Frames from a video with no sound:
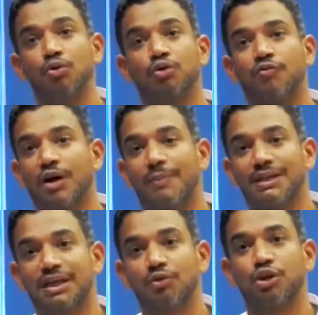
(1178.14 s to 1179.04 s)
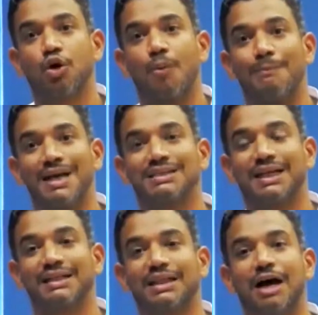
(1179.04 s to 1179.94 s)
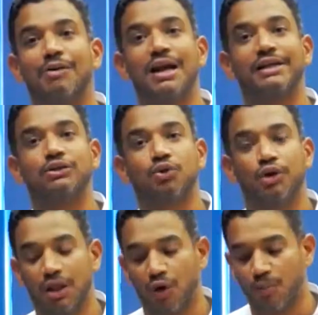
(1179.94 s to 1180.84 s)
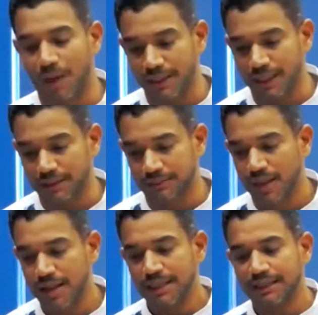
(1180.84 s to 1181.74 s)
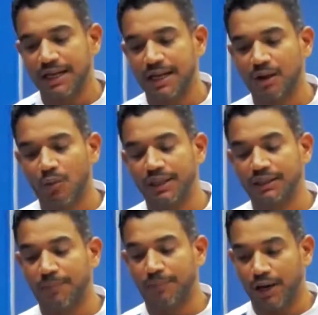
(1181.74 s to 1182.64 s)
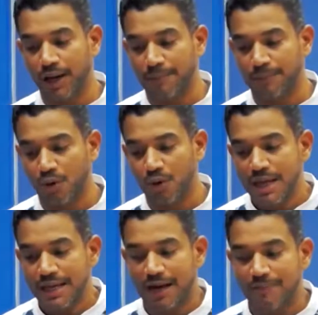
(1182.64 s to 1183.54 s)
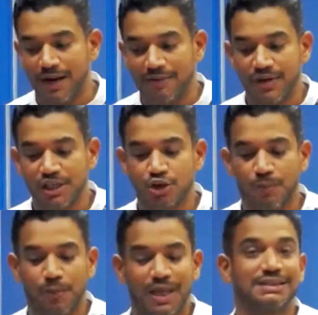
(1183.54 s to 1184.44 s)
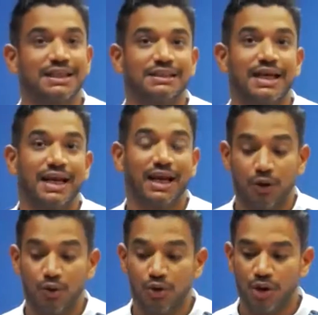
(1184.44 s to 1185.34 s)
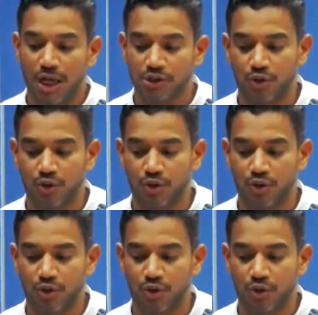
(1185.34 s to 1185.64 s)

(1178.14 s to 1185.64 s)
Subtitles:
We are facing the pharmaceutical problem most profitable worldwide.